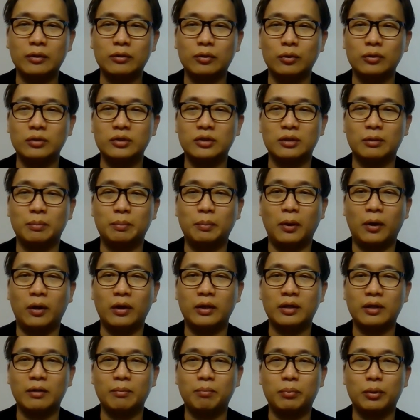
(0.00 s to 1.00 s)
Don't
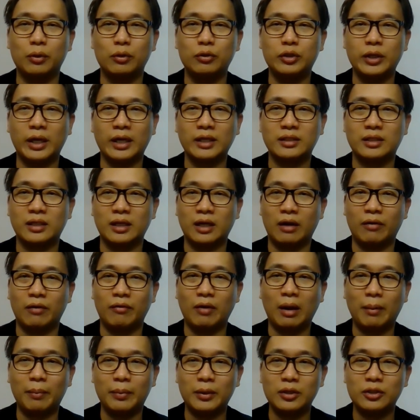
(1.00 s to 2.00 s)
support projects that are
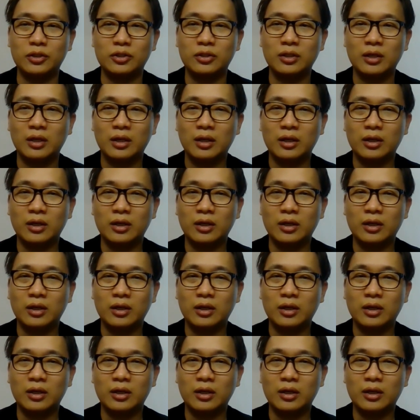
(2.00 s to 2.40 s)
rubbish.